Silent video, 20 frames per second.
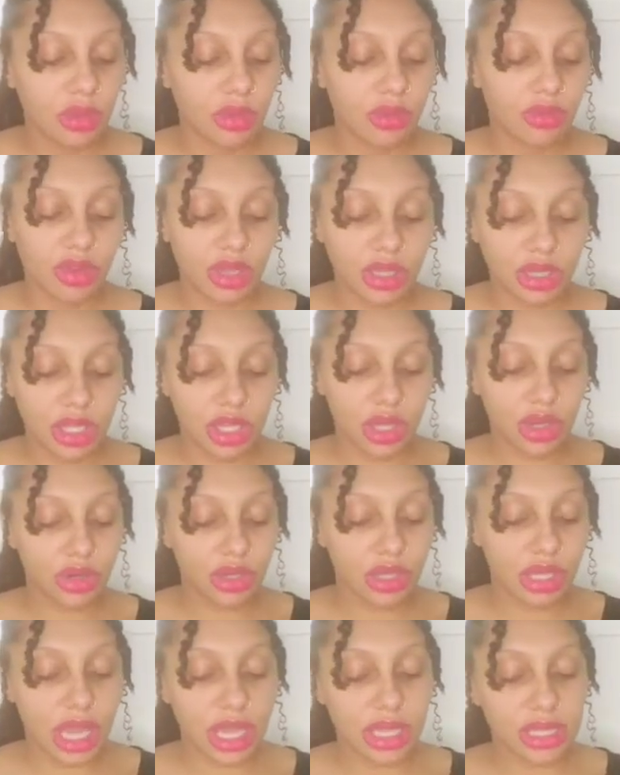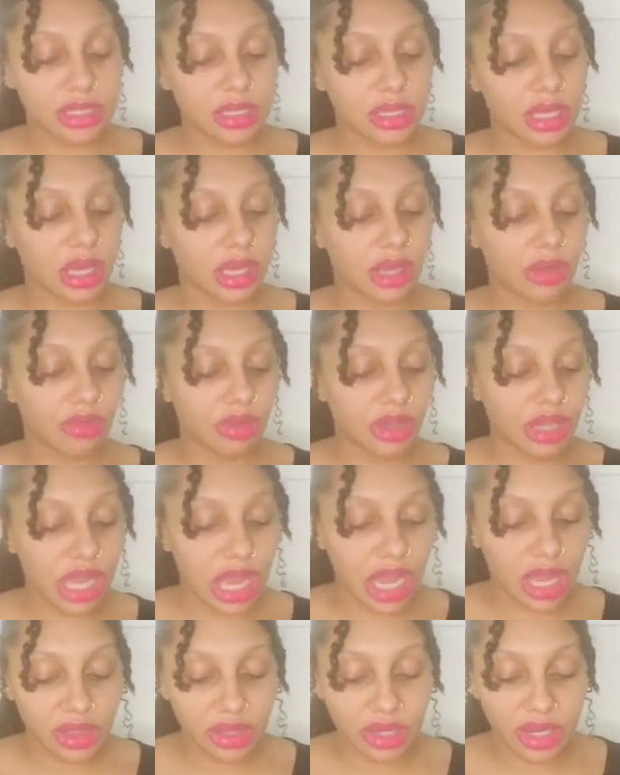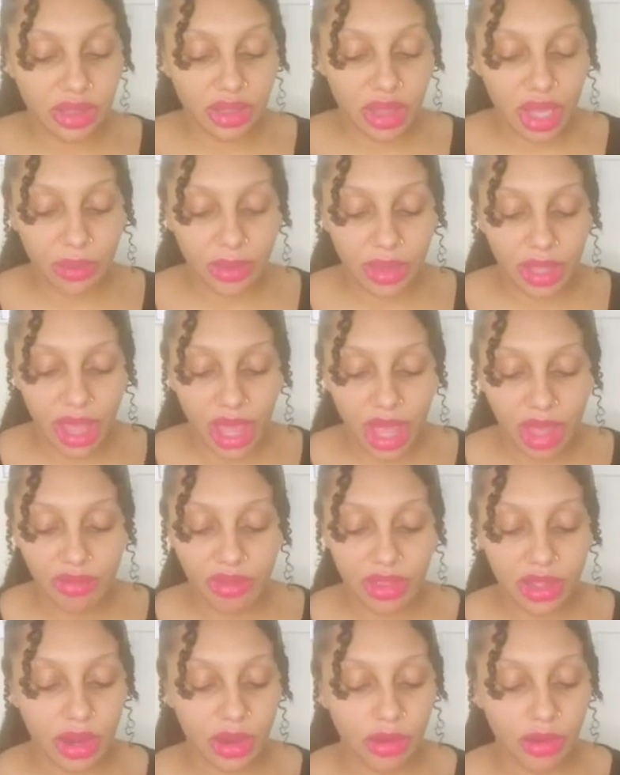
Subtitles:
really creates the reality that we have here.